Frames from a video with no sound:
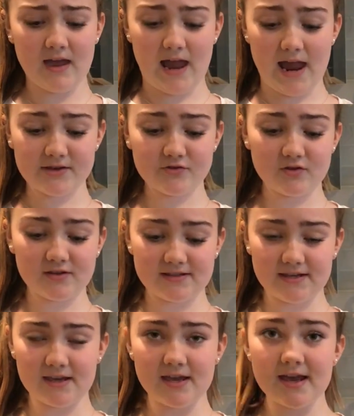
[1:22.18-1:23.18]
As you can
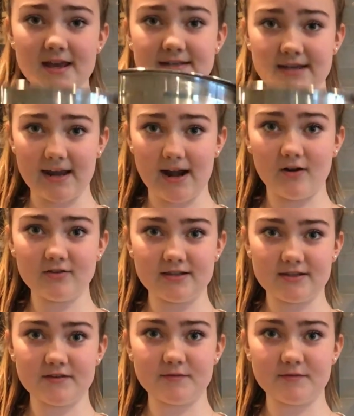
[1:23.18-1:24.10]
see, 10 ounces of